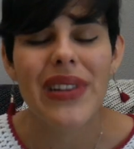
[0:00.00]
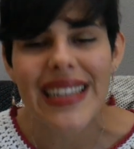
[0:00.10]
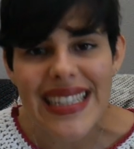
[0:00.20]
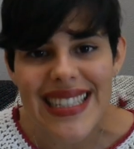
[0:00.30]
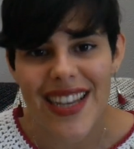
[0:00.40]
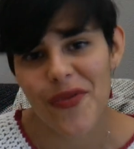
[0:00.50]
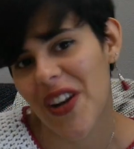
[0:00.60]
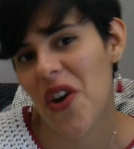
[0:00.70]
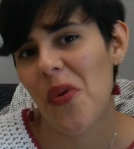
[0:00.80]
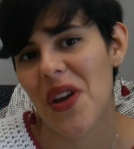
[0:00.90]
Please let
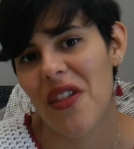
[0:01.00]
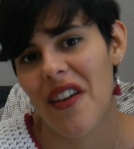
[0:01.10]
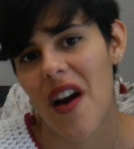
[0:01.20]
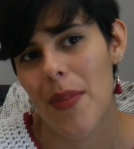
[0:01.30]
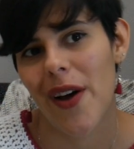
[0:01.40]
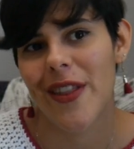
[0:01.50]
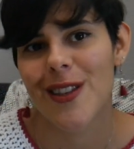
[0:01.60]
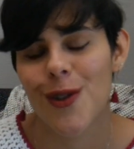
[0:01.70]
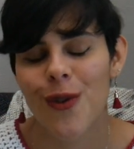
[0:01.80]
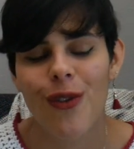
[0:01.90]
me know what you thought about
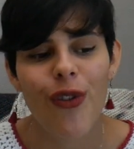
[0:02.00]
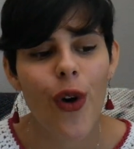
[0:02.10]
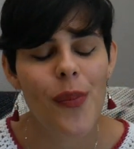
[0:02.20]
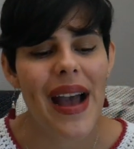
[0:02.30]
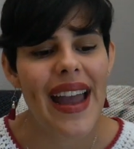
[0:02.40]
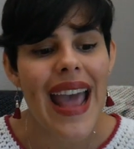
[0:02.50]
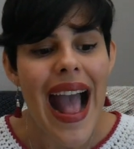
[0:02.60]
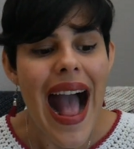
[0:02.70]
this new format.